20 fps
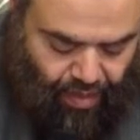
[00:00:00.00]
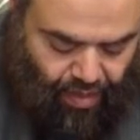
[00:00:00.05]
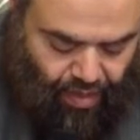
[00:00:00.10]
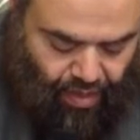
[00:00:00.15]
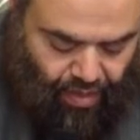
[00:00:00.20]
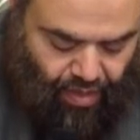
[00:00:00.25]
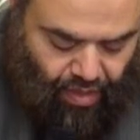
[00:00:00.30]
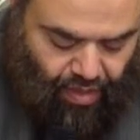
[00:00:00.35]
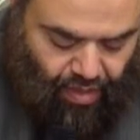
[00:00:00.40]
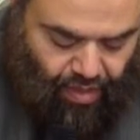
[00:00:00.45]

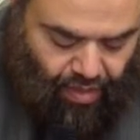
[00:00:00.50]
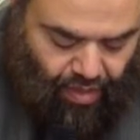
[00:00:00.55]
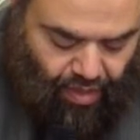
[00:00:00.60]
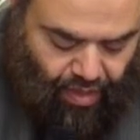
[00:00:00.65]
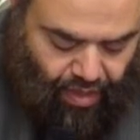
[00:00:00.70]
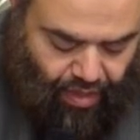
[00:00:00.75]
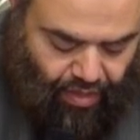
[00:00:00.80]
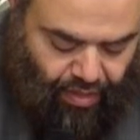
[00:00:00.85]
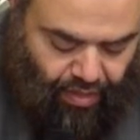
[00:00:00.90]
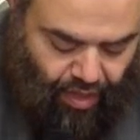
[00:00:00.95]

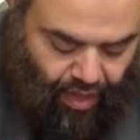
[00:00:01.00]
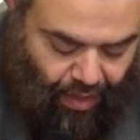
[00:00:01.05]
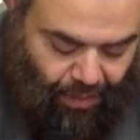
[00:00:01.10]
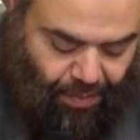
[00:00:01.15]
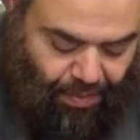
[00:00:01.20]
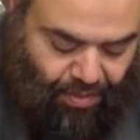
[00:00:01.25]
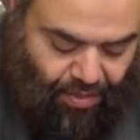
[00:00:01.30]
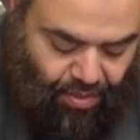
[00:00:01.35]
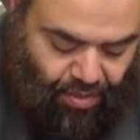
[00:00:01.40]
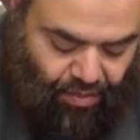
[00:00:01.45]
And the
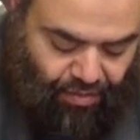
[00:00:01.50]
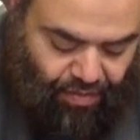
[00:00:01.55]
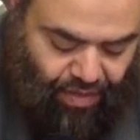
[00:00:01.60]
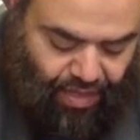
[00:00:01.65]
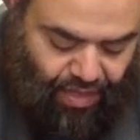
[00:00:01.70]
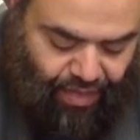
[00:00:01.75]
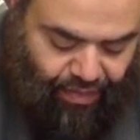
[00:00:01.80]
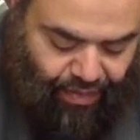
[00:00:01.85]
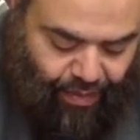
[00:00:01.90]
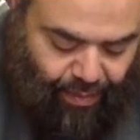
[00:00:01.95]
opposite of
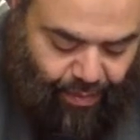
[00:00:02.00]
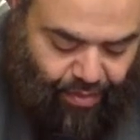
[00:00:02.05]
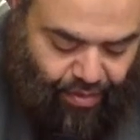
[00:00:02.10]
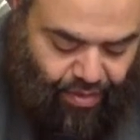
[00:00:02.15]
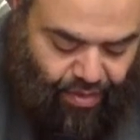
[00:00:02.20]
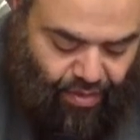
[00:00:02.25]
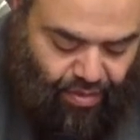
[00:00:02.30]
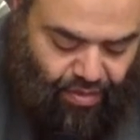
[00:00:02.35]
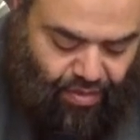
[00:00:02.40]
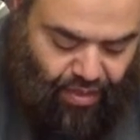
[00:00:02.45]
that, if a
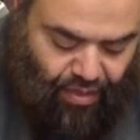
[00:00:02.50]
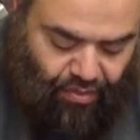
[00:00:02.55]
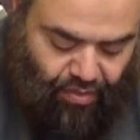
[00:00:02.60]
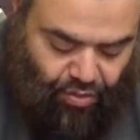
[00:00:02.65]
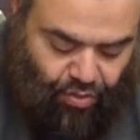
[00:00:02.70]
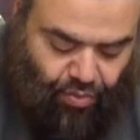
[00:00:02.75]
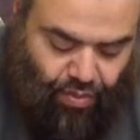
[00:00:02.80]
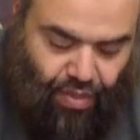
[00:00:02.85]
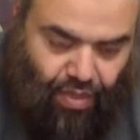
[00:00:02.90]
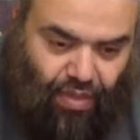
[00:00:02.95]
person is not
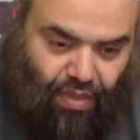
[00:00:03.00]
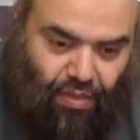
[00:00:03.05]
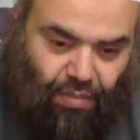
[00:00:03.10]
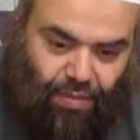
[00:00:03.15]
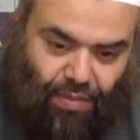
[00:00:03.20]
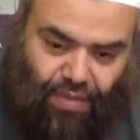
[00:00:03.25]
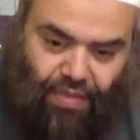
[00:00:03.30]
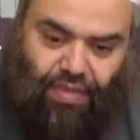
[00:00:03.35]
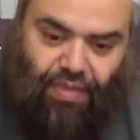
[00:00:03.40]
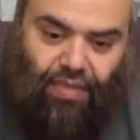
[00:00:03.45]
doing the
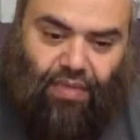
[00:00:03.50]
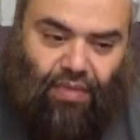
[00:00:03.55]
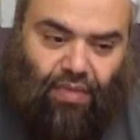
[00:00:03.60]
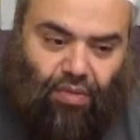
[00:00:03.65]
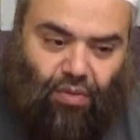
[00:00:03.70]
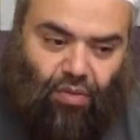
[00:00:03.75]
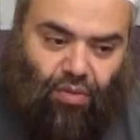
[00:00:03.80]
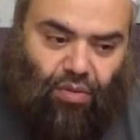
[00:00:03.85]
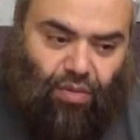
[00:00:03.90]
birr,